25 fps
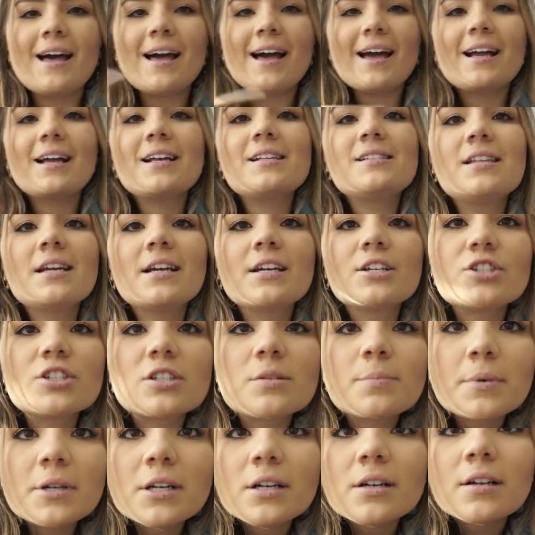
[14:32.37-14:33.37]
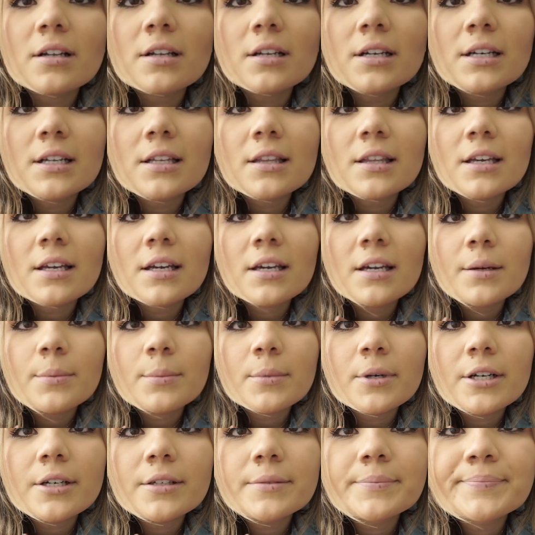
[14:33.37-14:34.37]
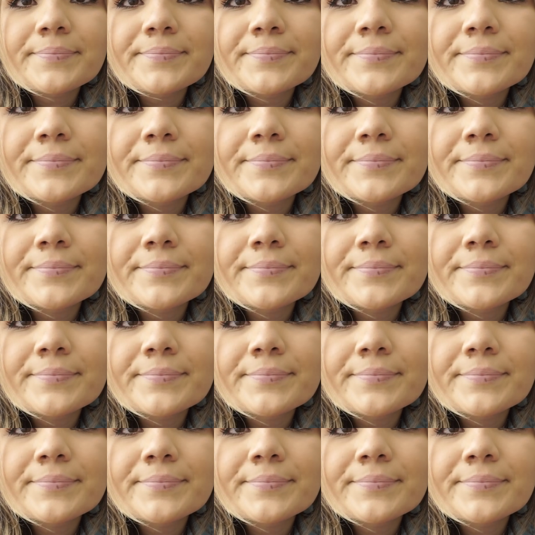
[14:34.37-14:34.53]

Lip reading: I guess I could just put it on in the camera.